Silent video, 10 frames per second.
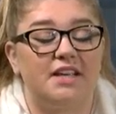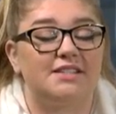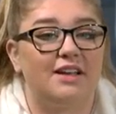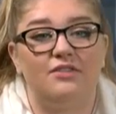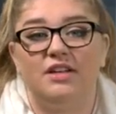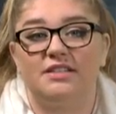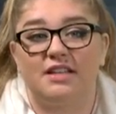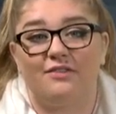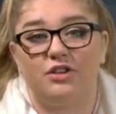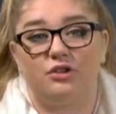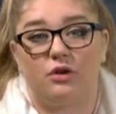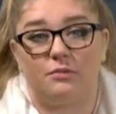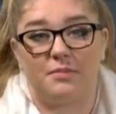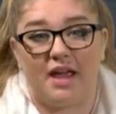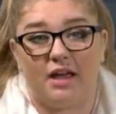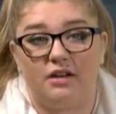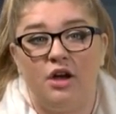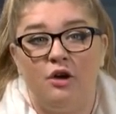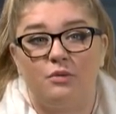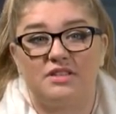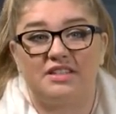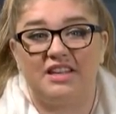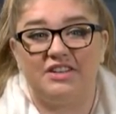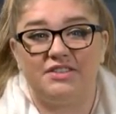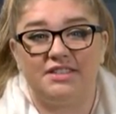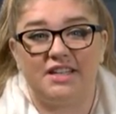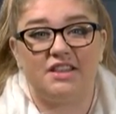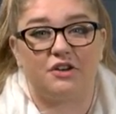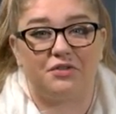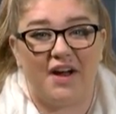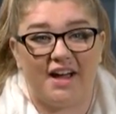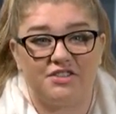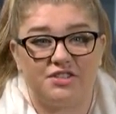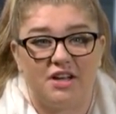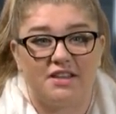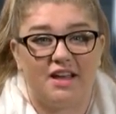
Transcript: a 77-year-old man was killed in the crash